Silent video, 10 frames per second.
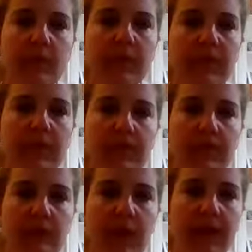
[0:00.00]
Release
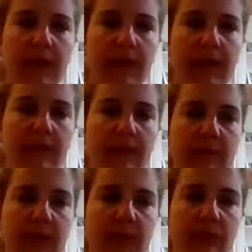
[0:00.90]
the right leg to
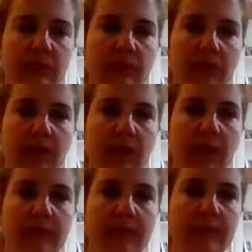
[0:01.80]
the edge of the
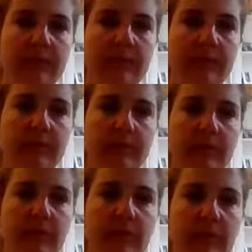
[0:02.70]
mat.
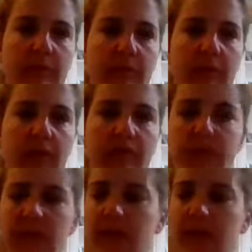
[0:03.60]
Good.
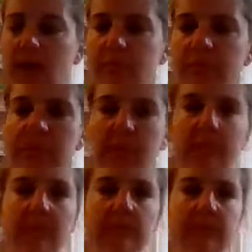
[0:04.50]
Left knee comes
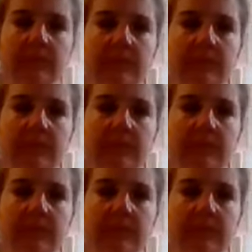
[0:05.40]
in.